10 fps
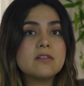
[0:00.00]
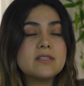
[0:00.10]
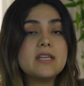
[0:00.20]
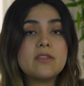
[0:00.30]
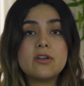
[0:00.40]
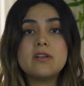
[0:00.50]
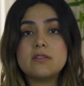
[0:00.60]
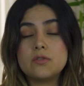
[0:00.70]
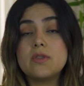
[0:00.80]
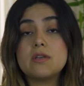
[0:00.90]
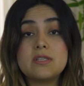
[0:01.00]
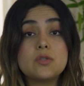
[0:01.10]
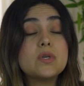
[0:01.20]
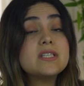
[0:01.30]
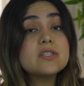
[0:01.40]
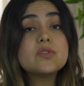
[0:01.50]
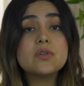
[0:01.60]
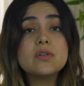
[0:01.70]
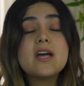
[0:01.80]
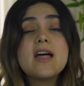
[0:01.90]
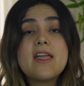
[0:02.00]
consider 2022